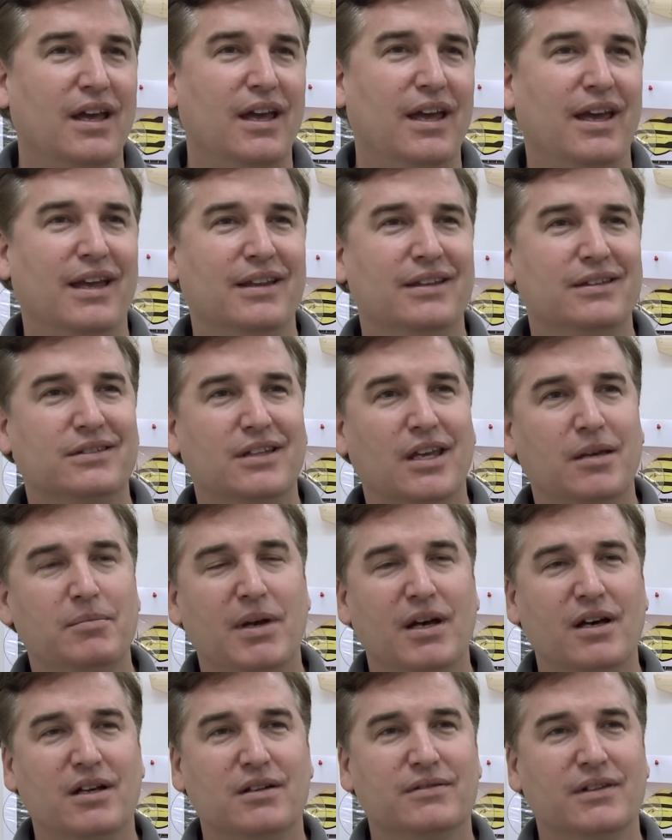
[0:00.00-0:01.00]
And this came
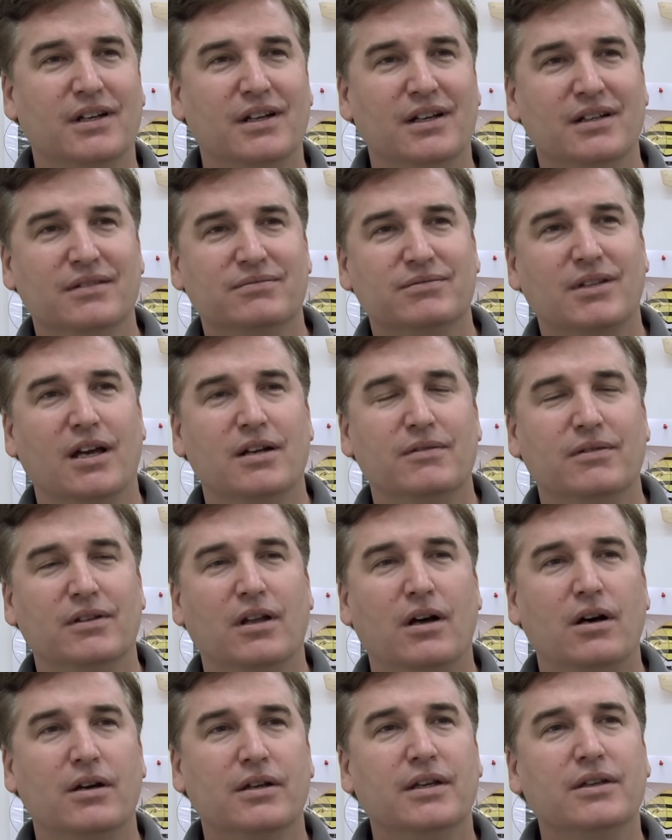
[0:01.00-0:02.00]
out of a kind of a
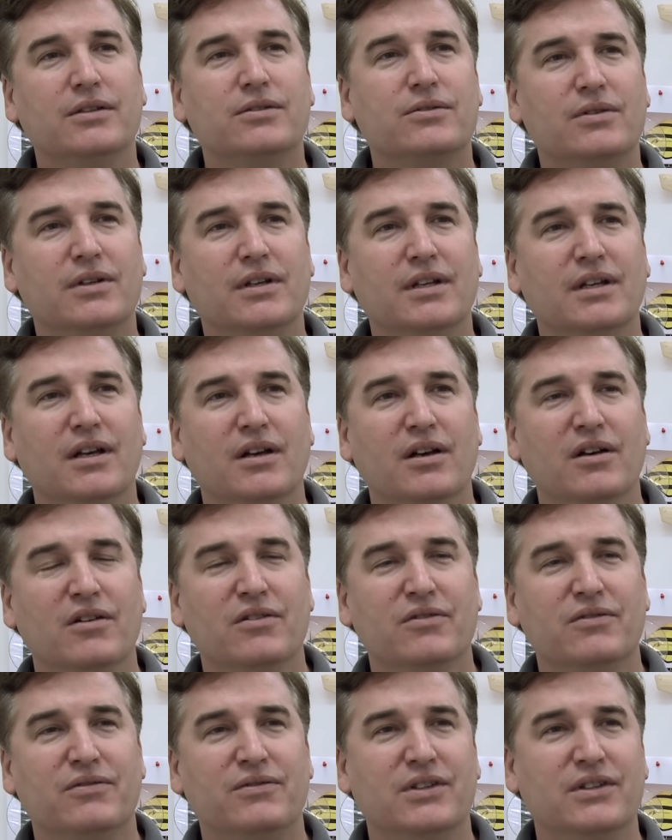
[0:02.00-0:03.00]
long history
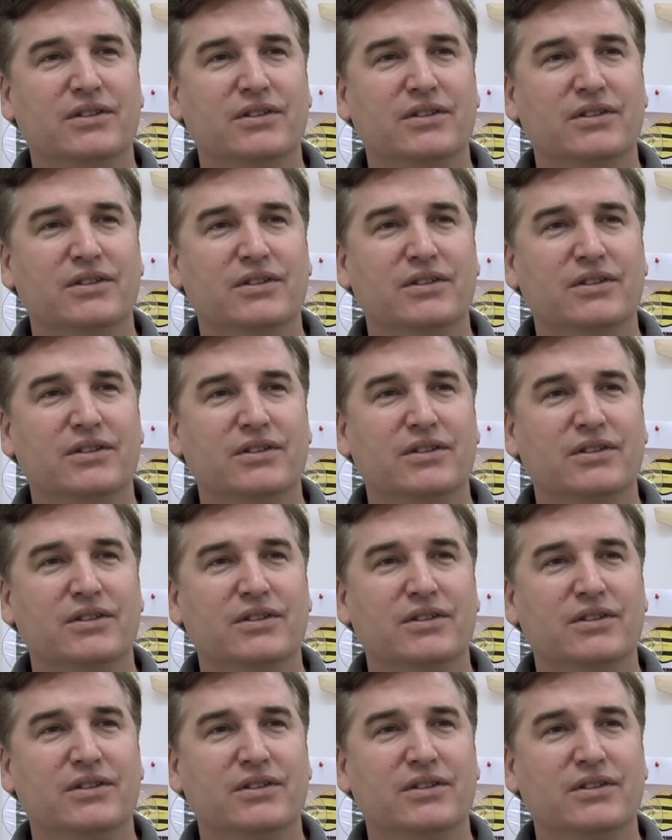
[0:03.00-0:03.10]
of